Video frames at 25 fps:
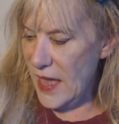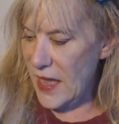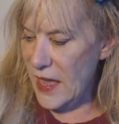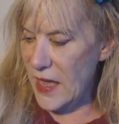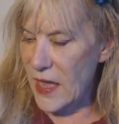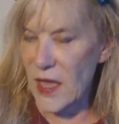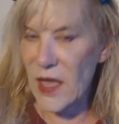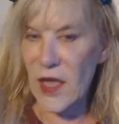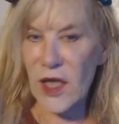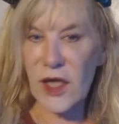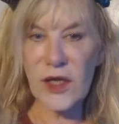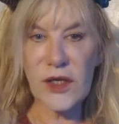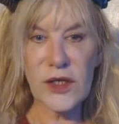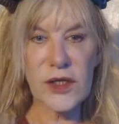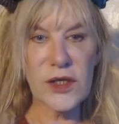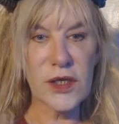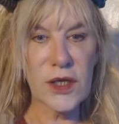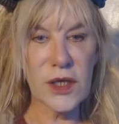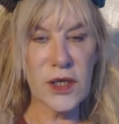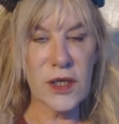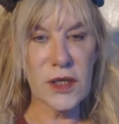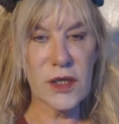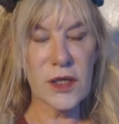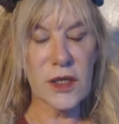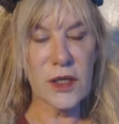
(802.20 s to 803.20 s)
and
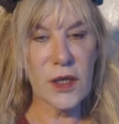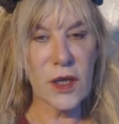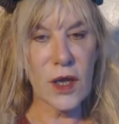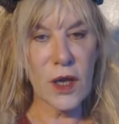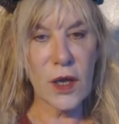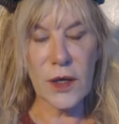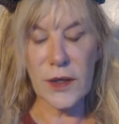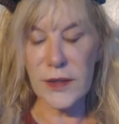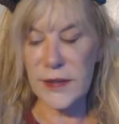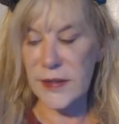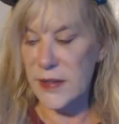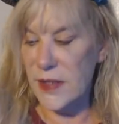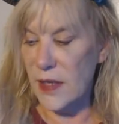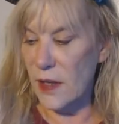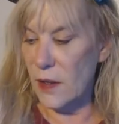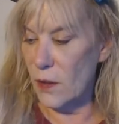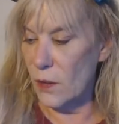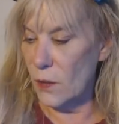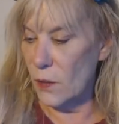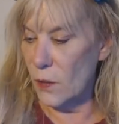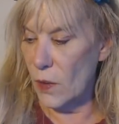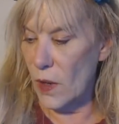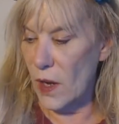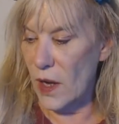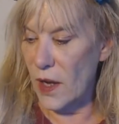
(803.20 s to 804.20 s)

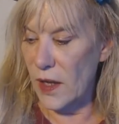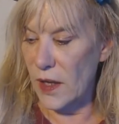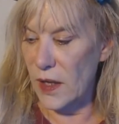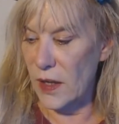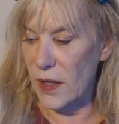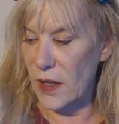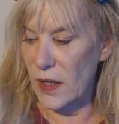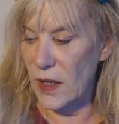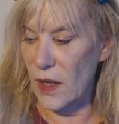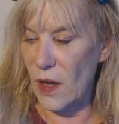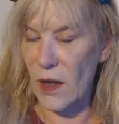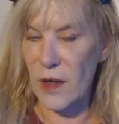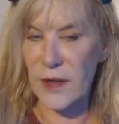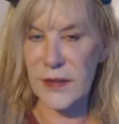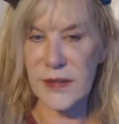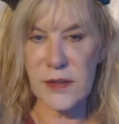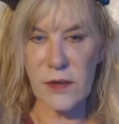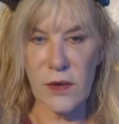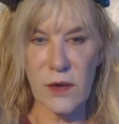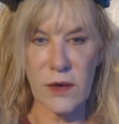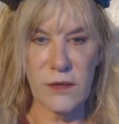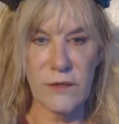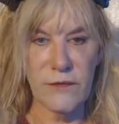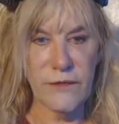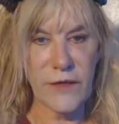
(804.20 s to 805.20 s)
also, I
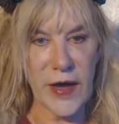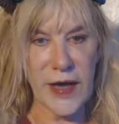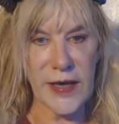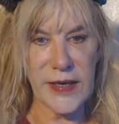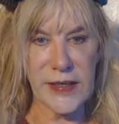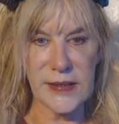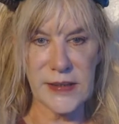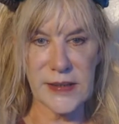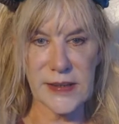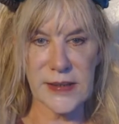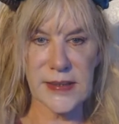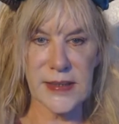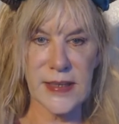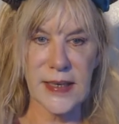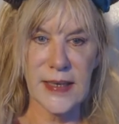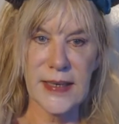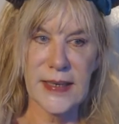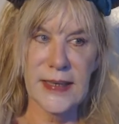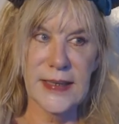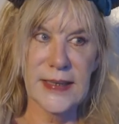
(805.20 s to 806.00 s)
also advise,